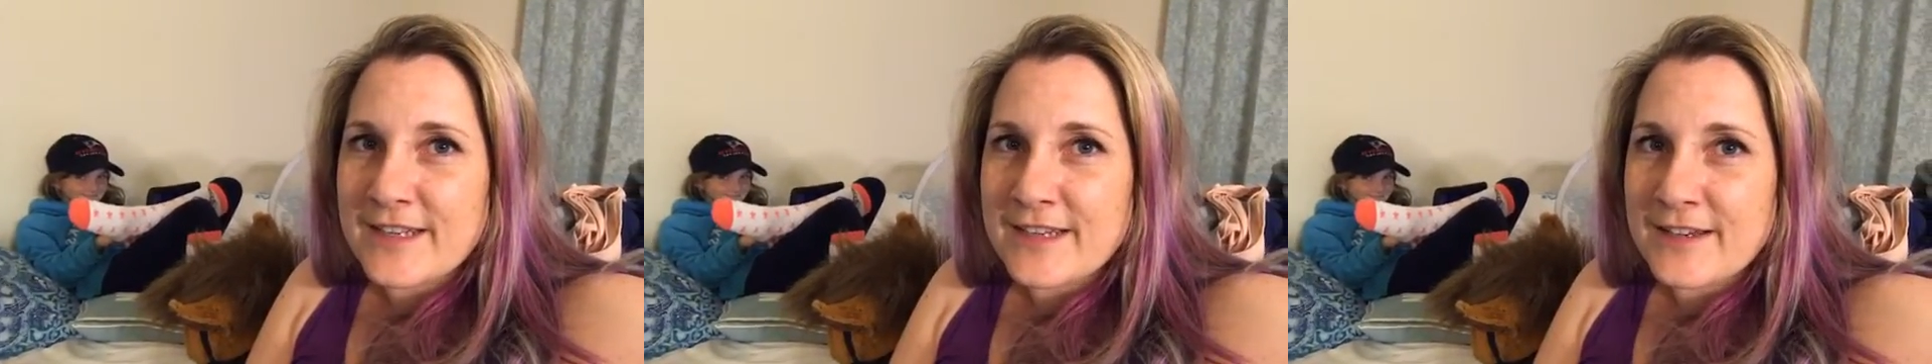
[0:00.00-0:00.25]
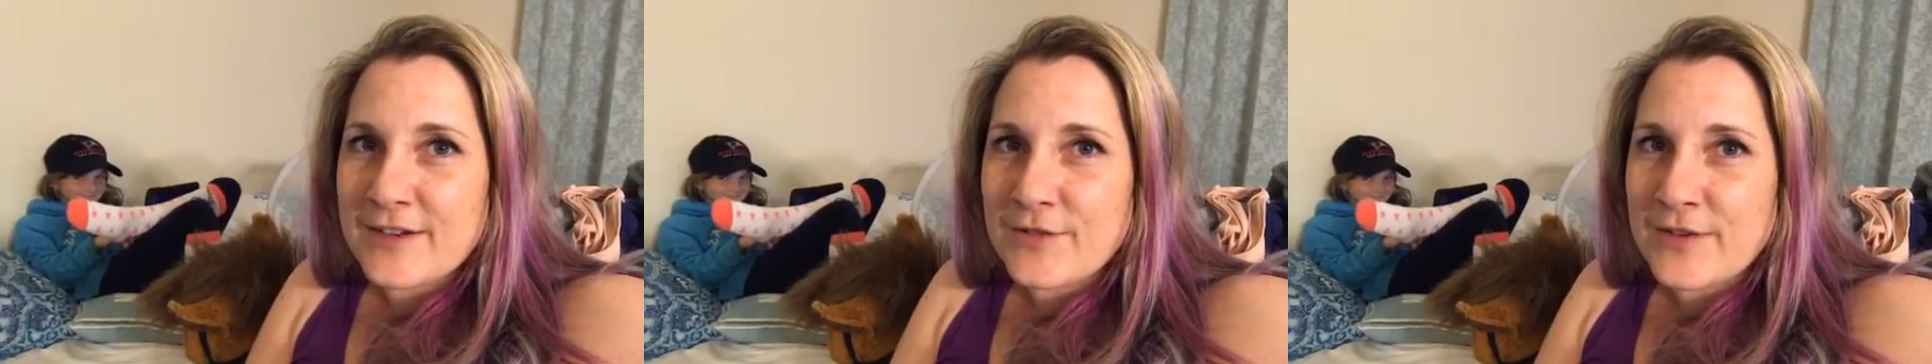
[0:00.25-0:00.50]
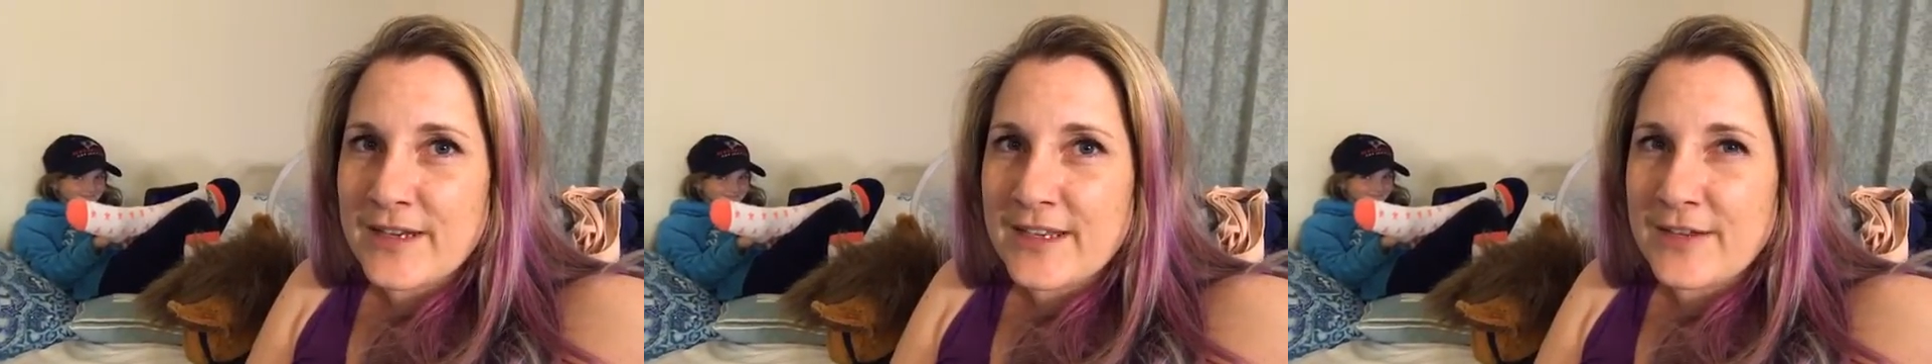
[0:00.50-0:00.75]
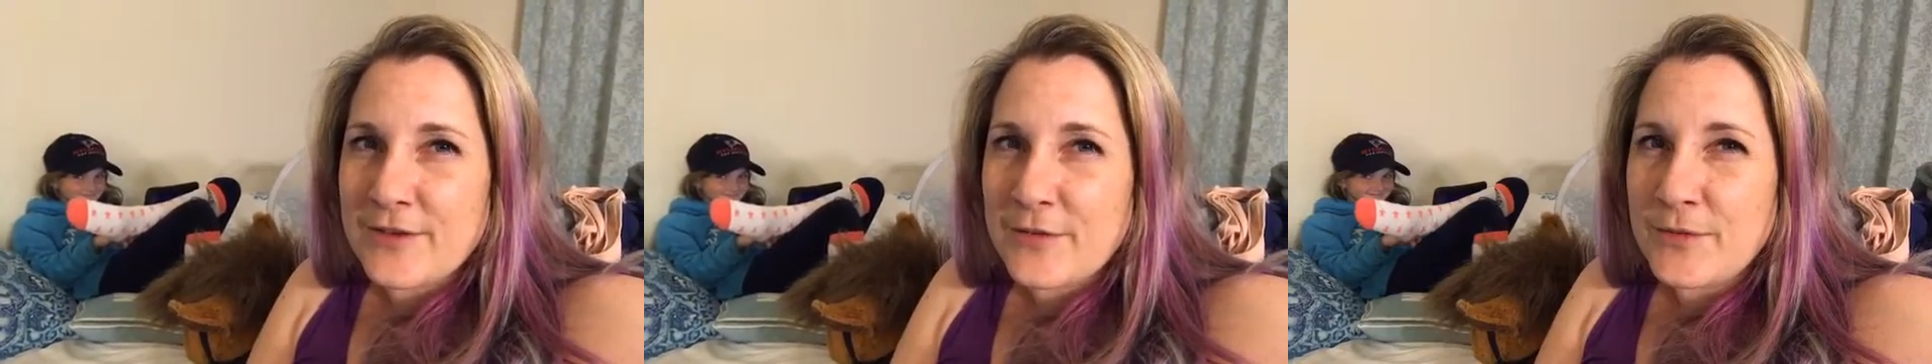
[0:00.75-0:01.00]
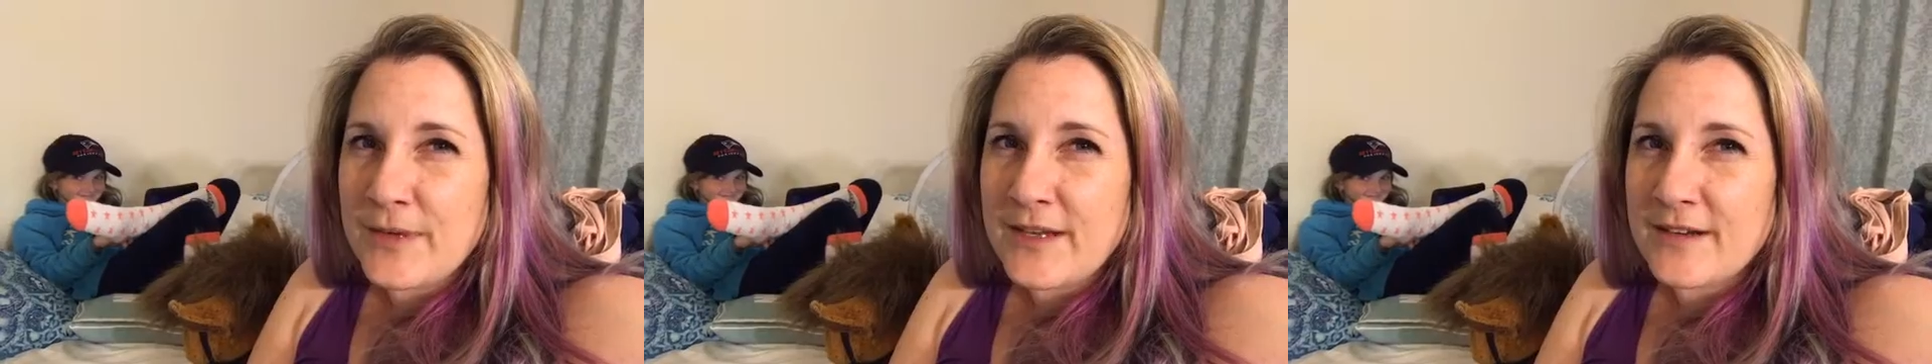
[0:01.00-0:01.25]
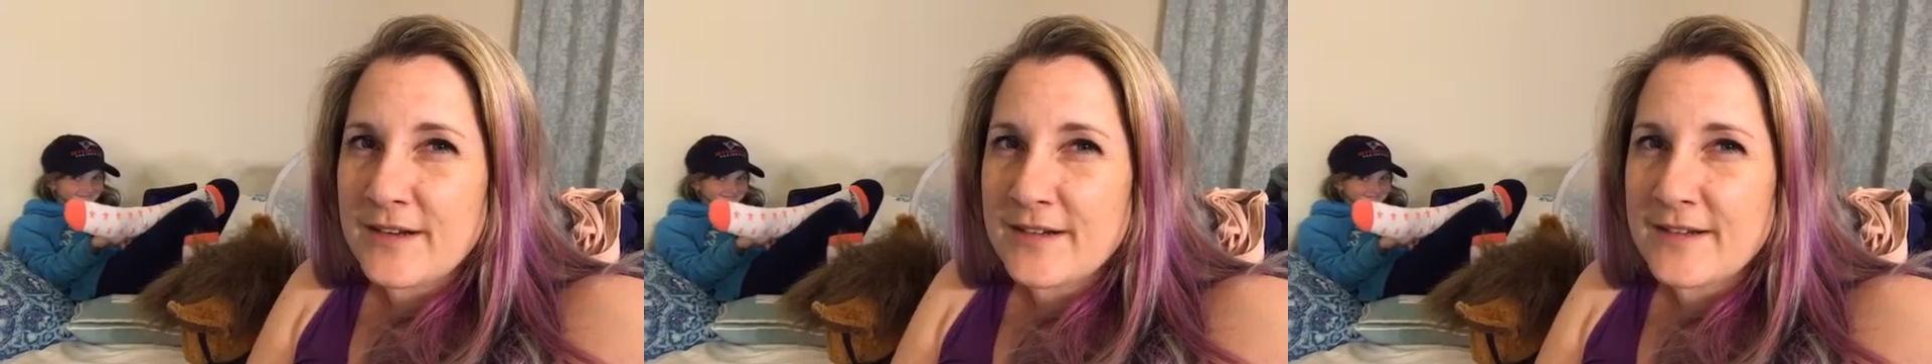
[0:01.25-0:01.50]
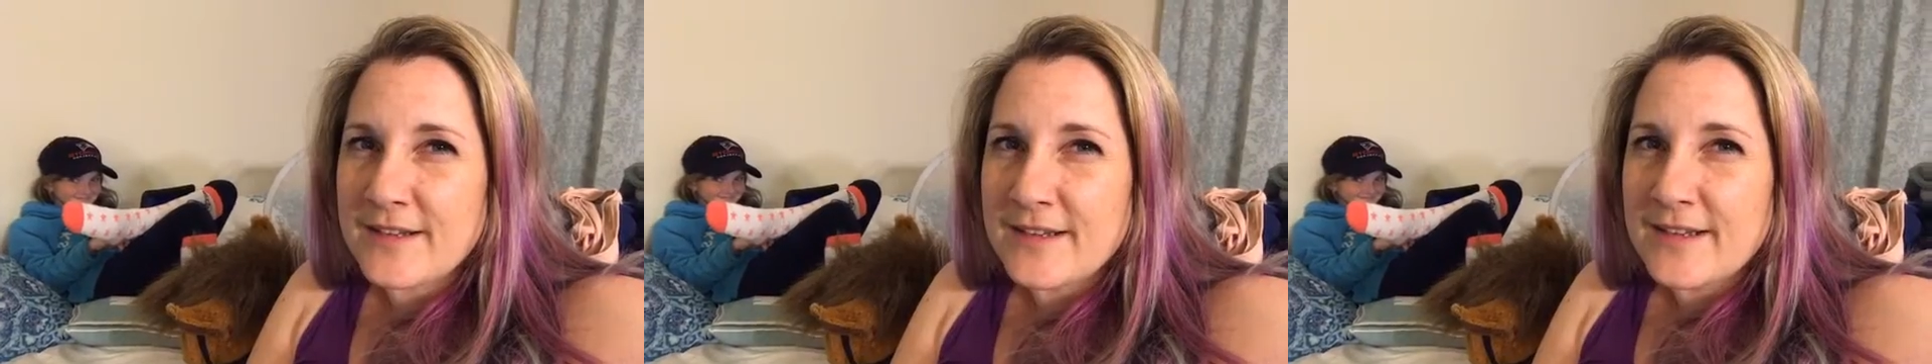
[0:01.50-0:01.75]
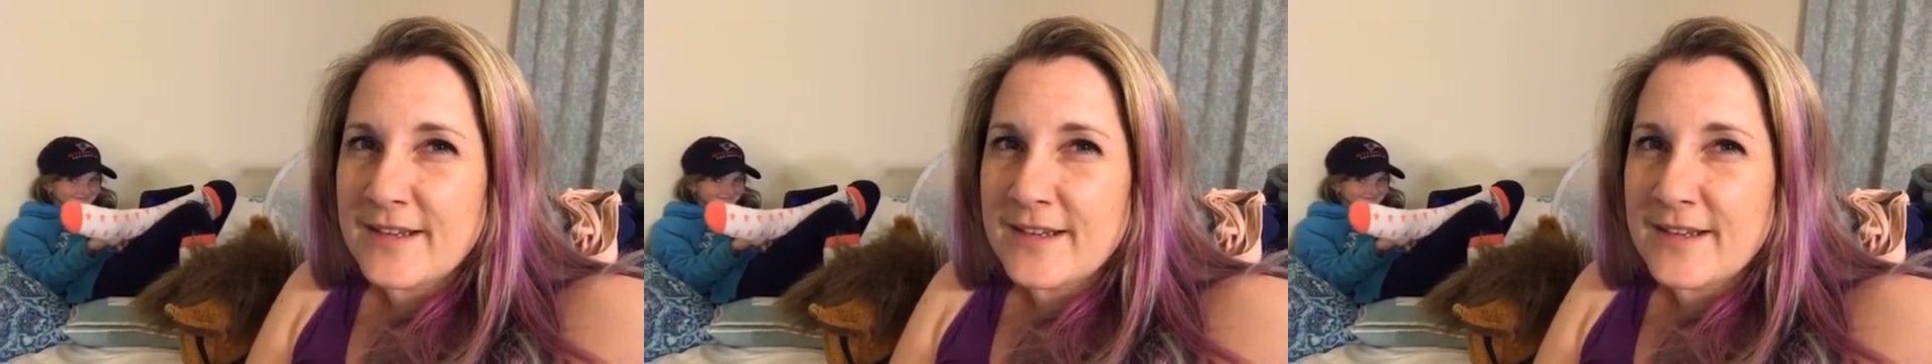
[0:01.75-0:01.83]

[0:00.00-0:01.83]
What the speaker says: and grin at you weird